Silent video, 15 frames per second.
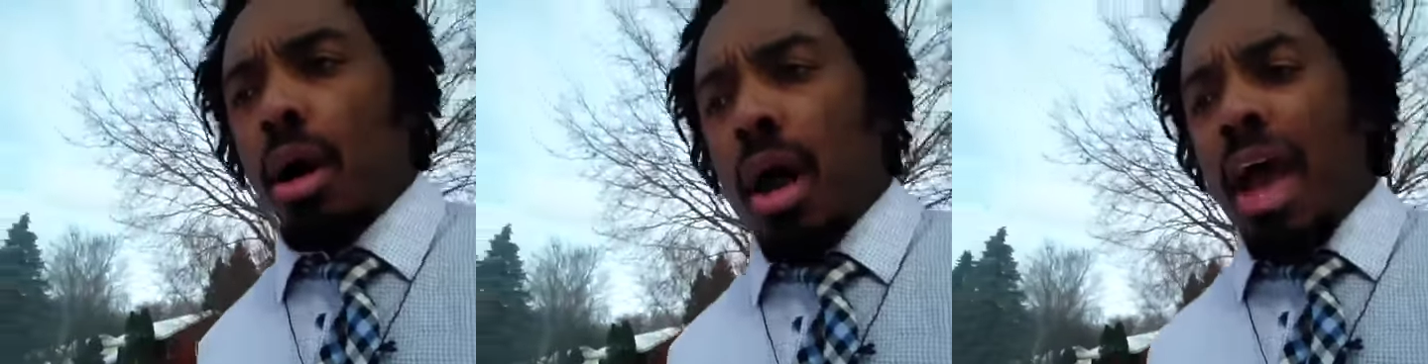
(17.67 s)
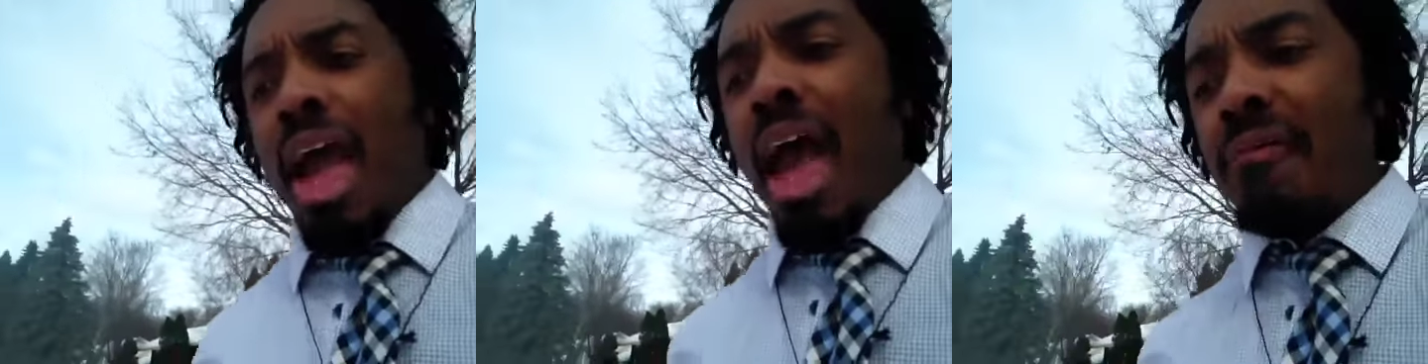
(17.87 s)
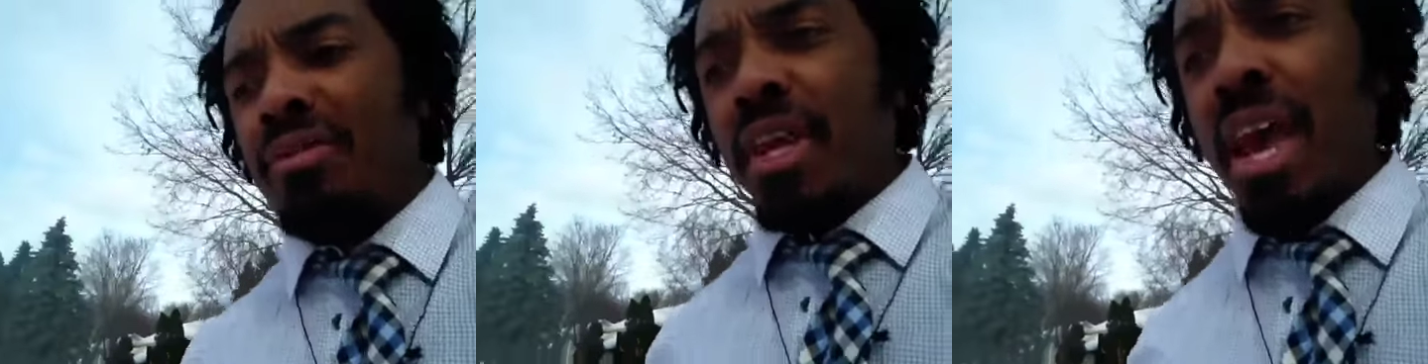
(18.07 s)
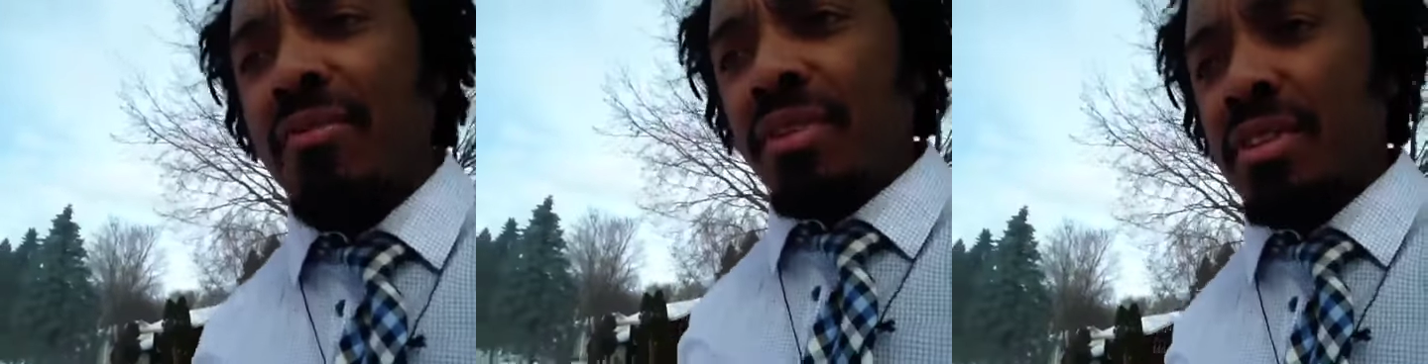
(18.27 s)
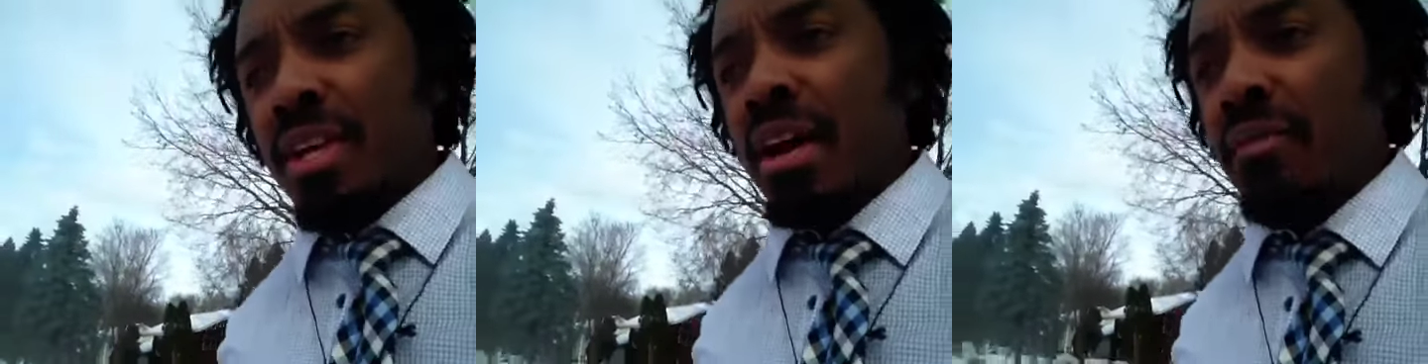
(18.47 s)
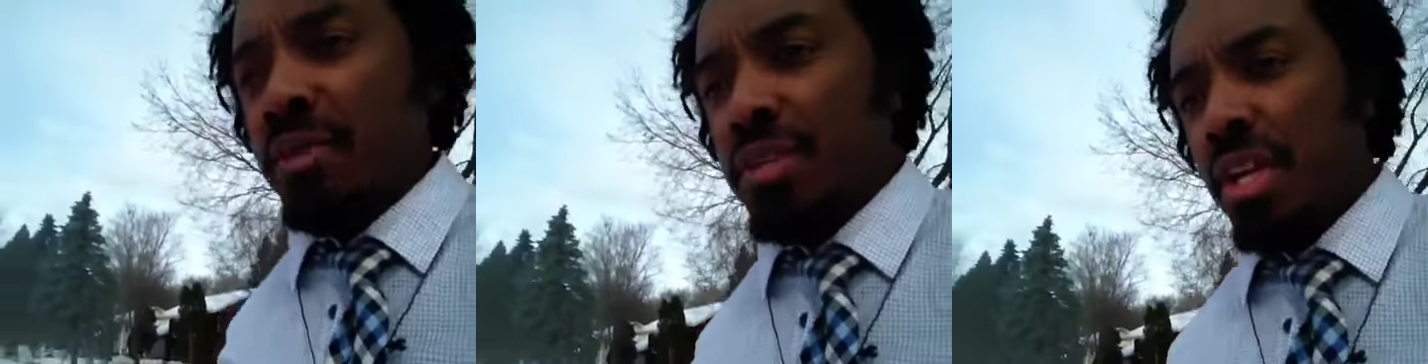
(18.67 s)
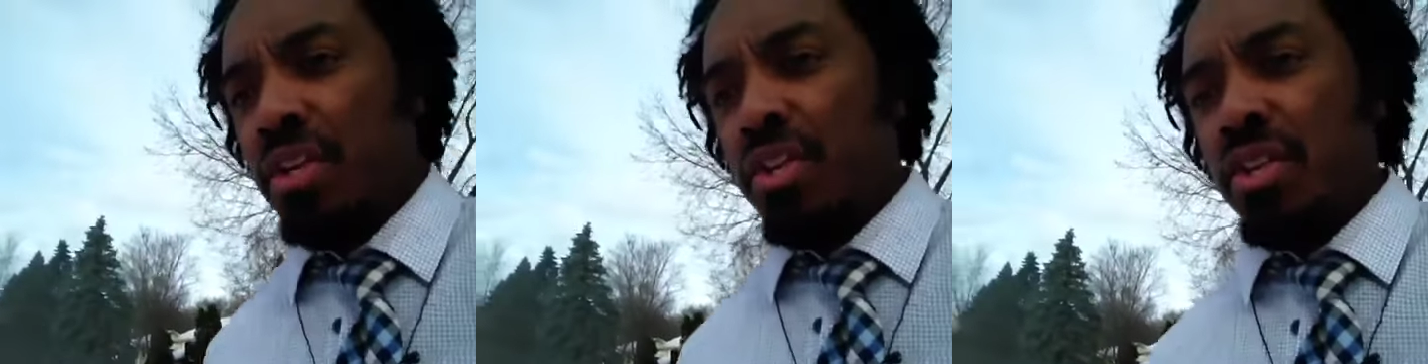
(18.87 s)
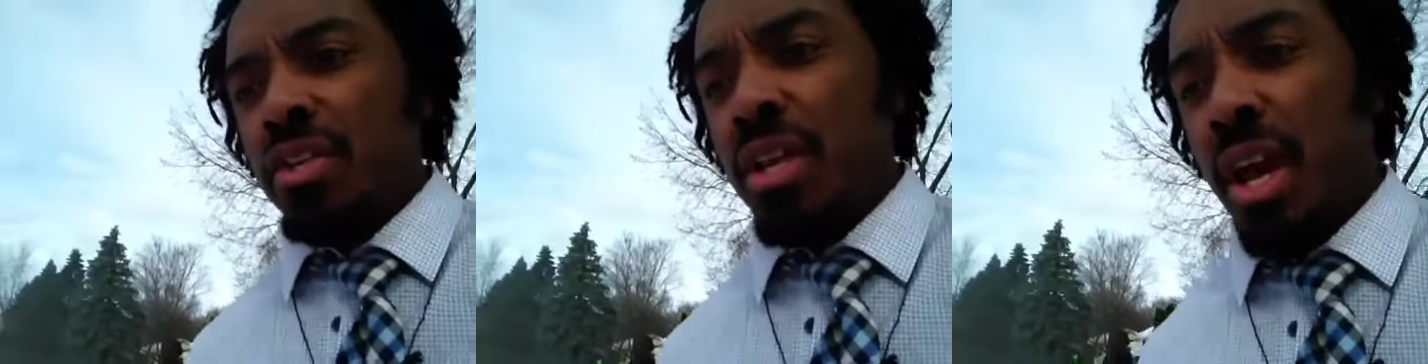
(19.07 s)
I have to have this
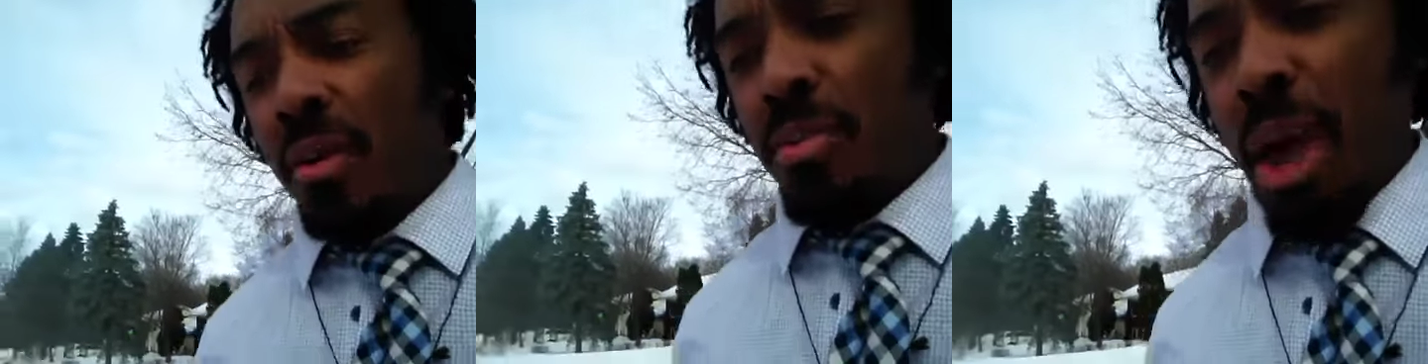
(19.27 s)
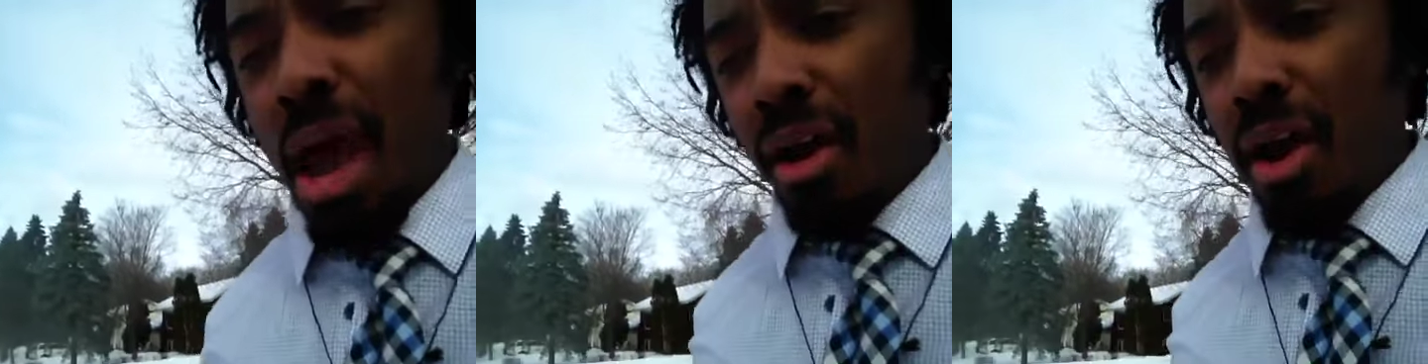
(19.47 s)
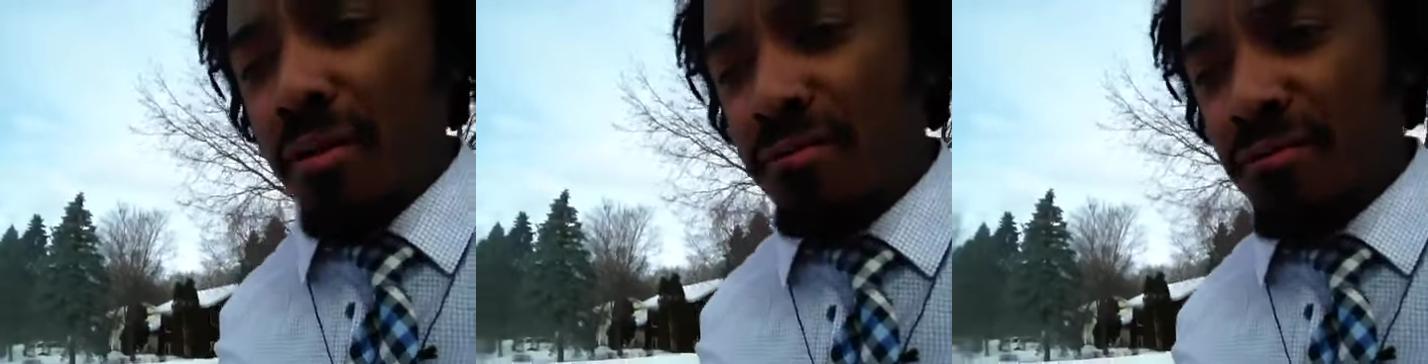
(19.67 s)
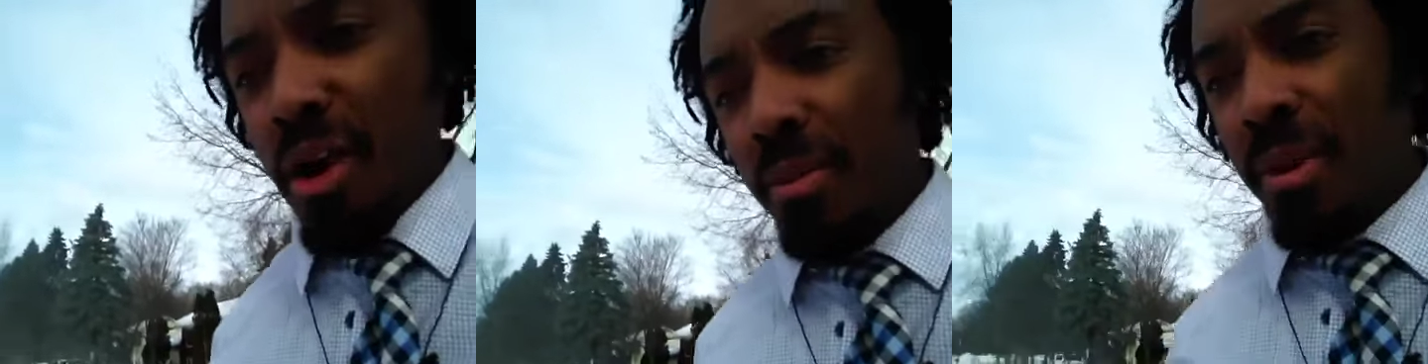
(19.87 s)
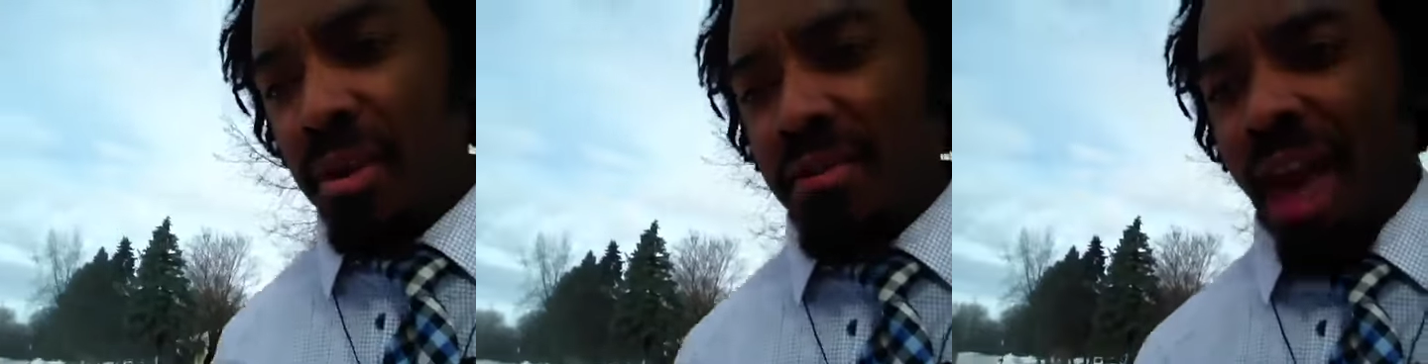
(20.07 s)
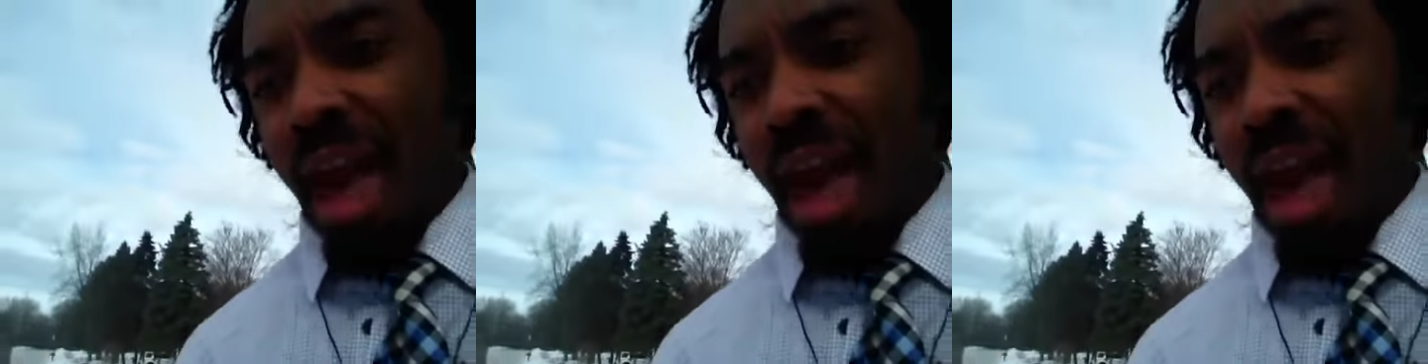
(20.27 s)
conversation about affirmative